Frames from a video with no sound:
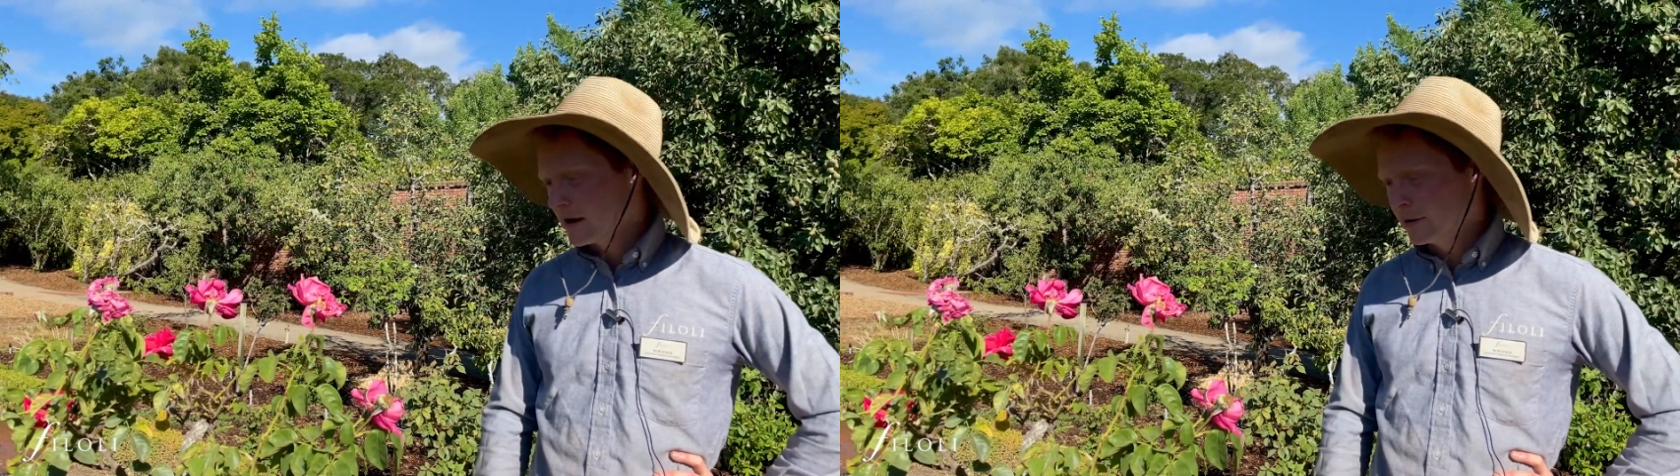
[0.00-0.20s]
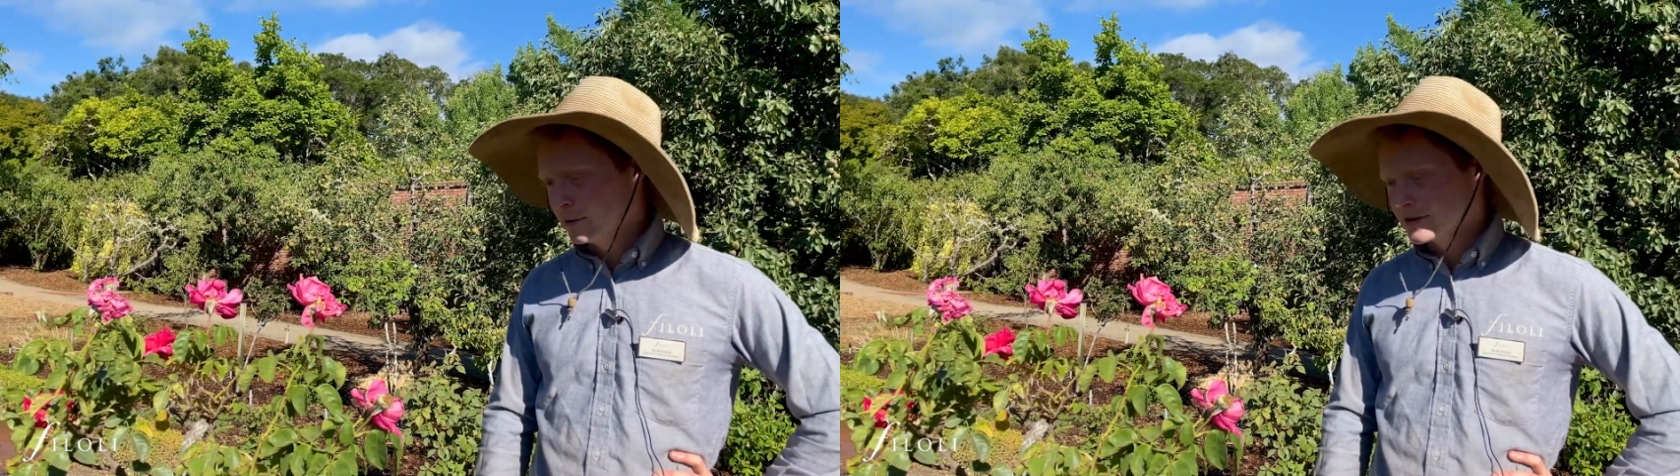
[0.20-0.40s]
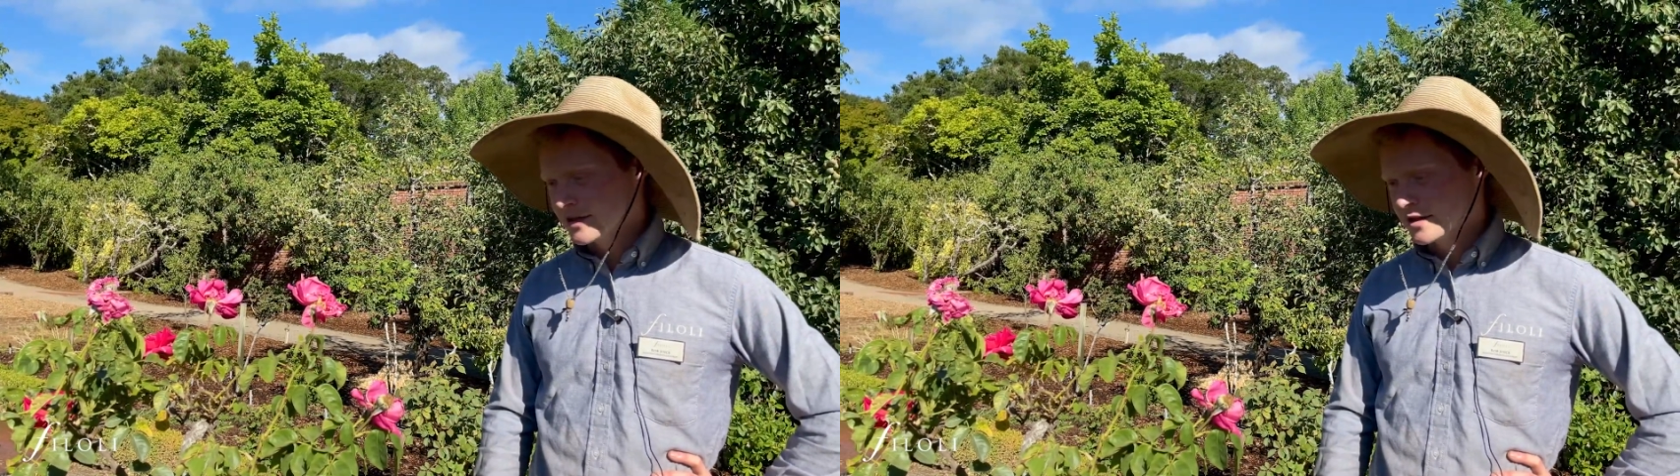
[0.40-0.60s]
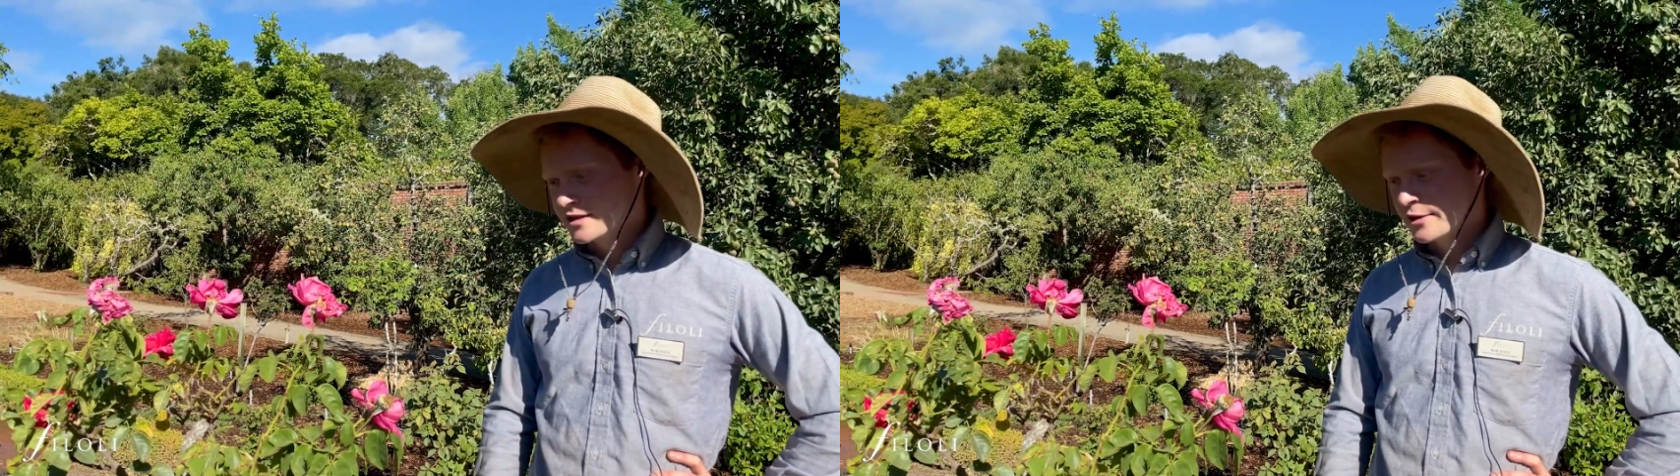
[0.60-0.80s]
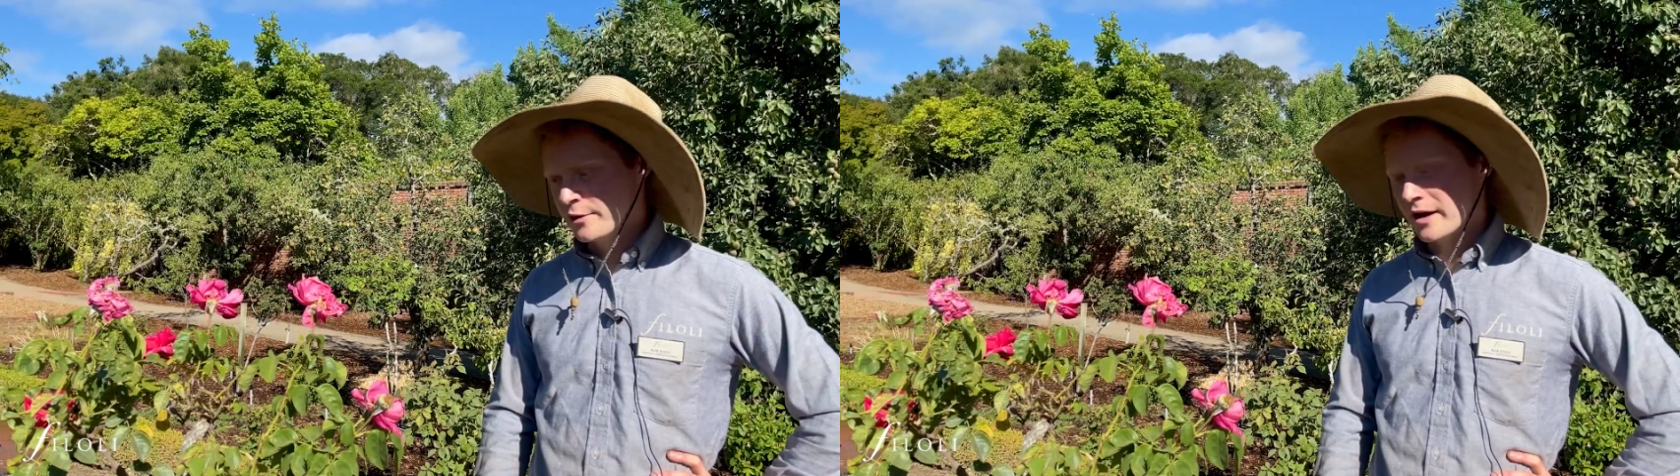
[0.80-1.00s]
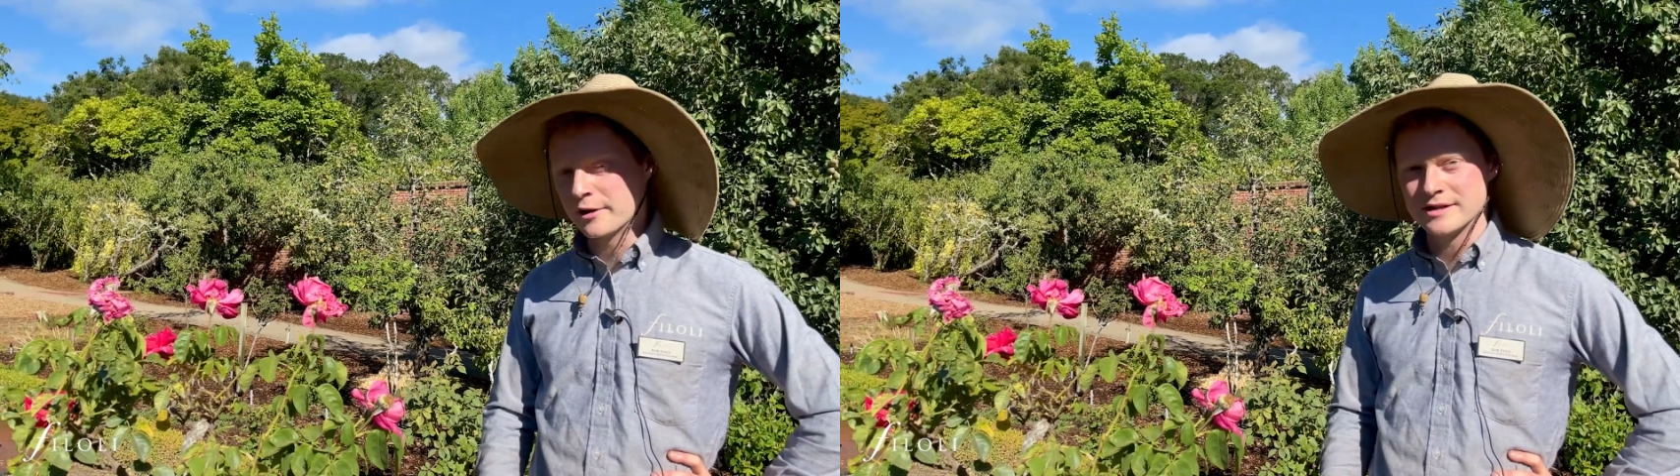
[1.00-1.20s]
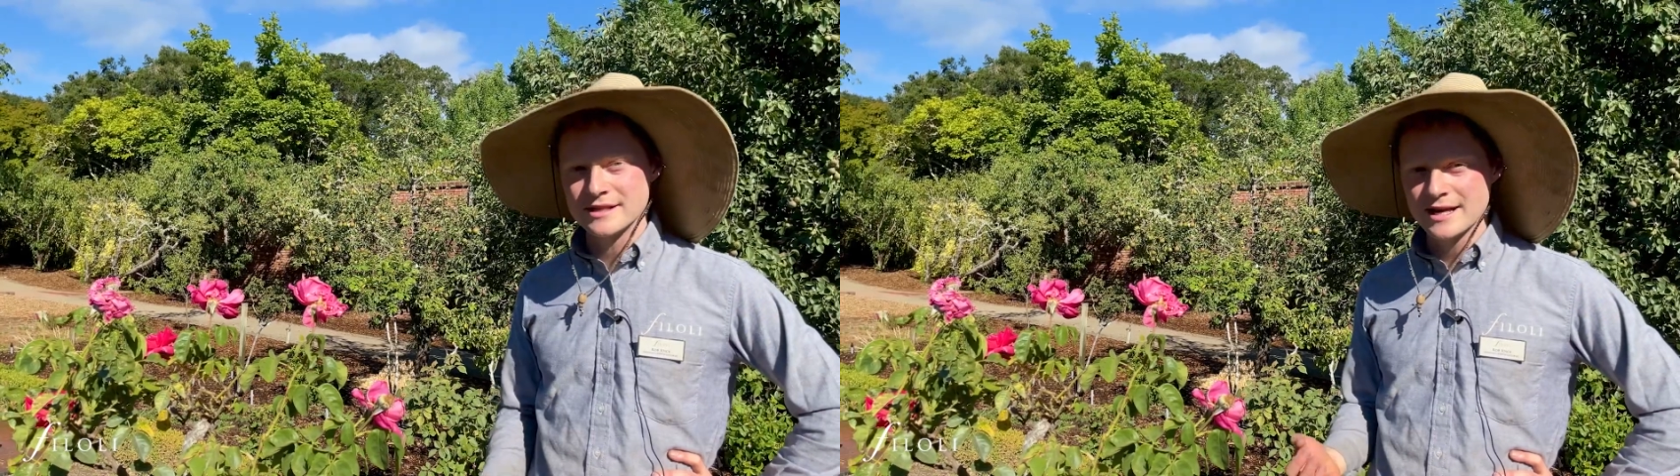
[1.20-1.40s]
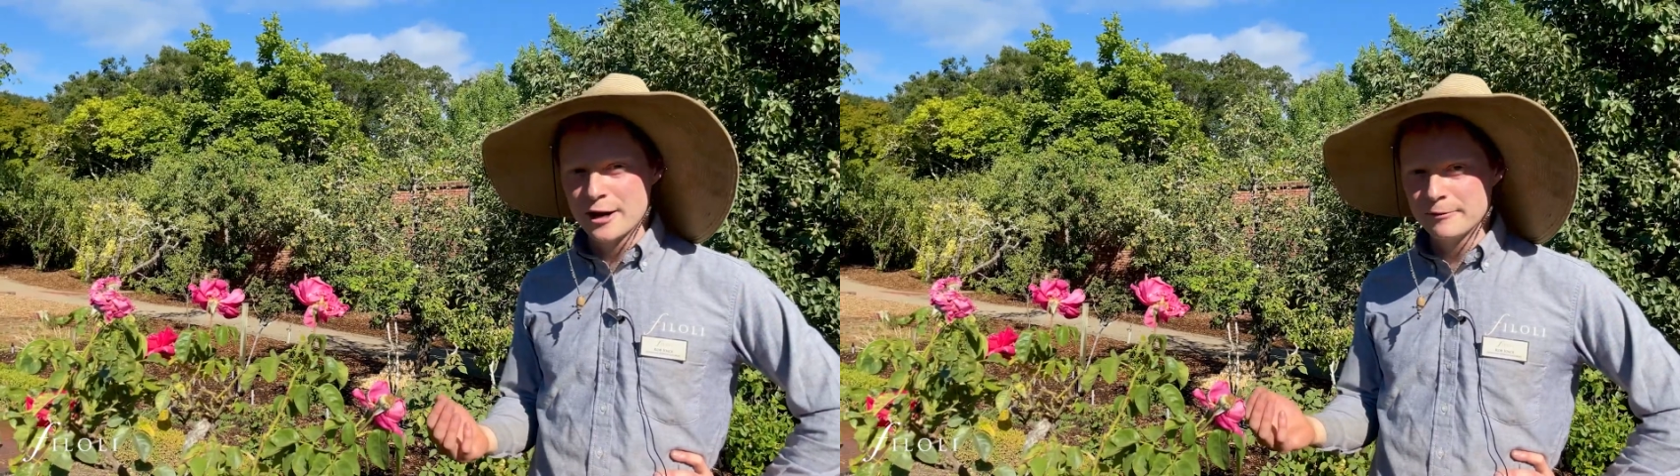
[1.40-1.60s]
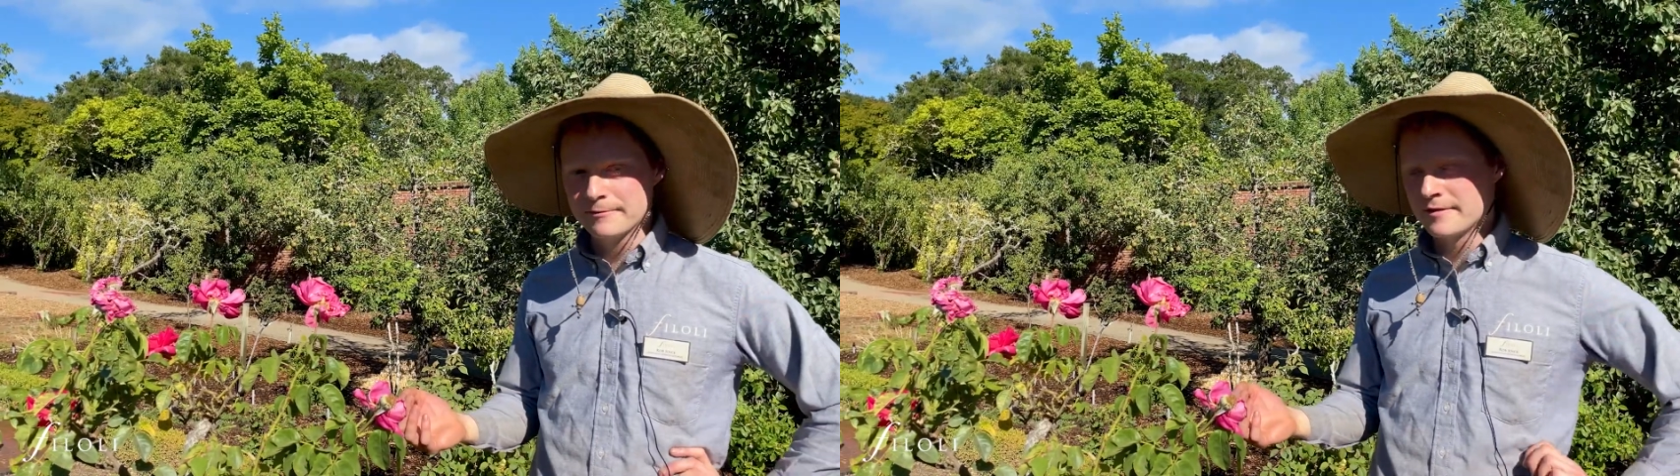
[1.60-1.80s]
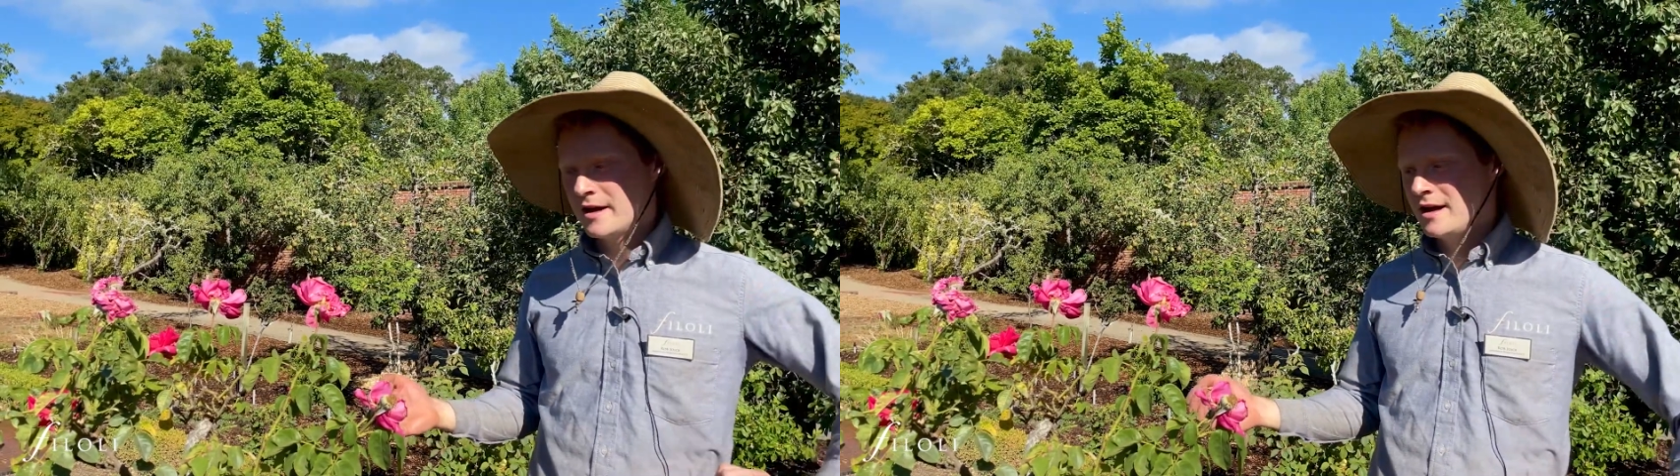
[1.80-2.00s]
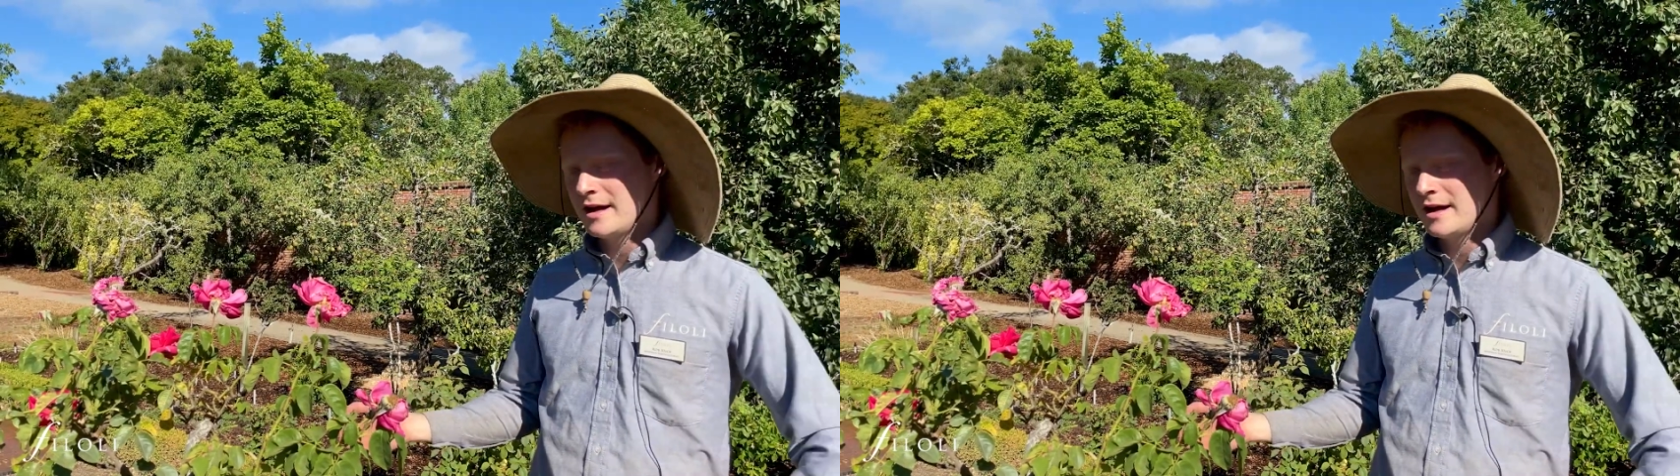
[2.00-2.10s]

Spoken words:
in order to increase its health,